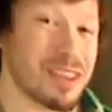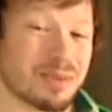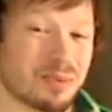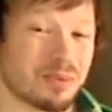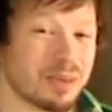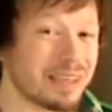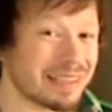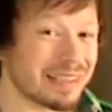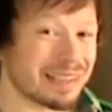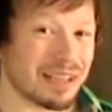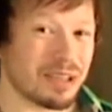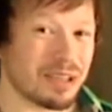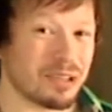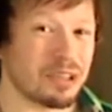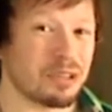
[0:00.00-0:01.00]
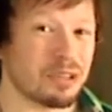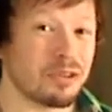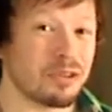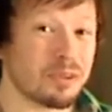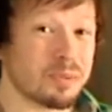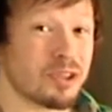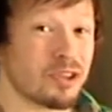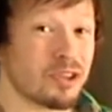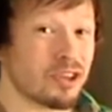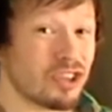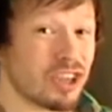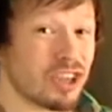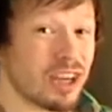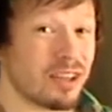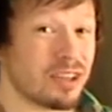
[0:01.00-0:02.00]
this week in Zelda news. Be sure to
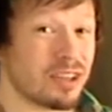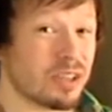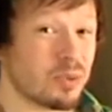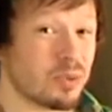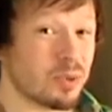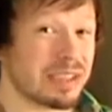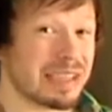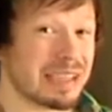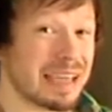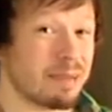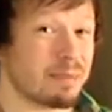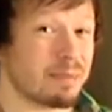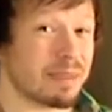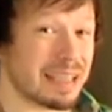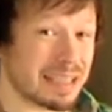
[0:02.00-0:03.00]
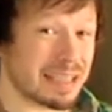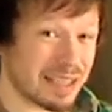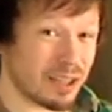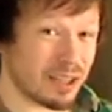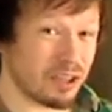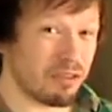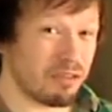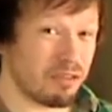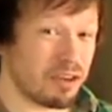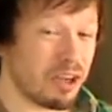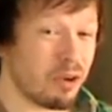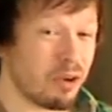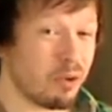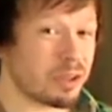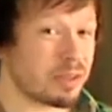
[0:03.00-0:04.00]
check out this week's Games Like Zelda
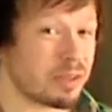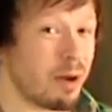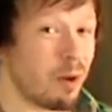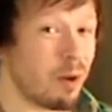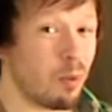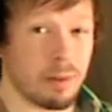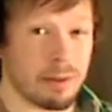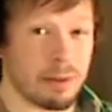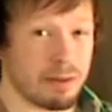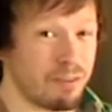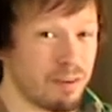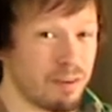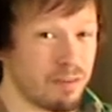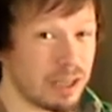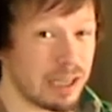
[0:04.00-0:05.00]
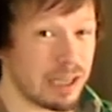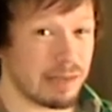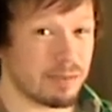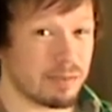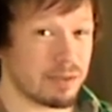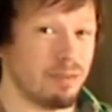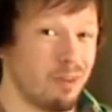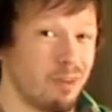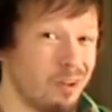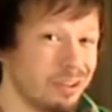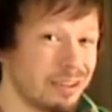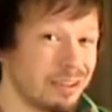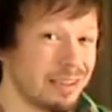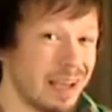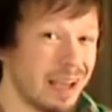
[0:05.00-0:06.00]
video. It's about one of my favorite games of
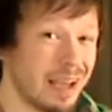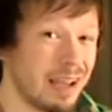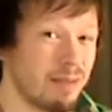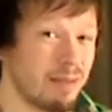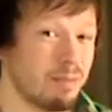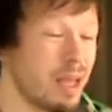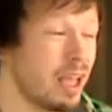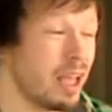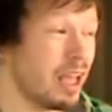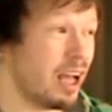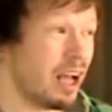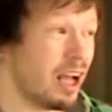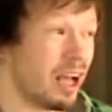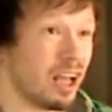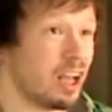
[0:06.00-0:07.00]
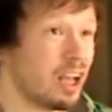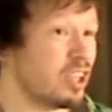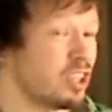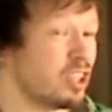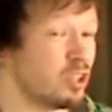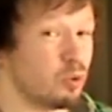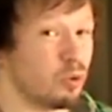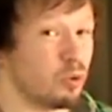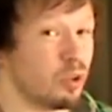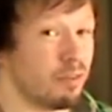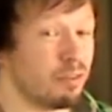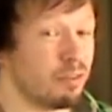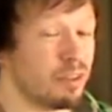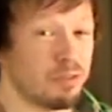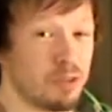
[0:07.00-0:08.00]
all time. You'll
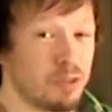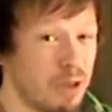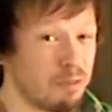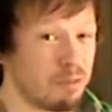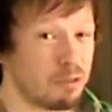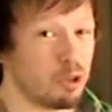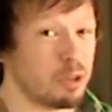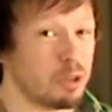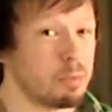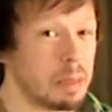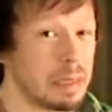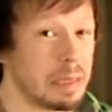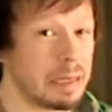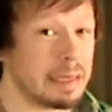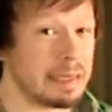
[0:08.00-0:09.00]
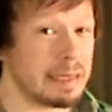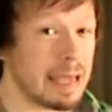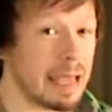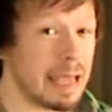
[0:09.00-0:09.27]
love it if you haven't already played it,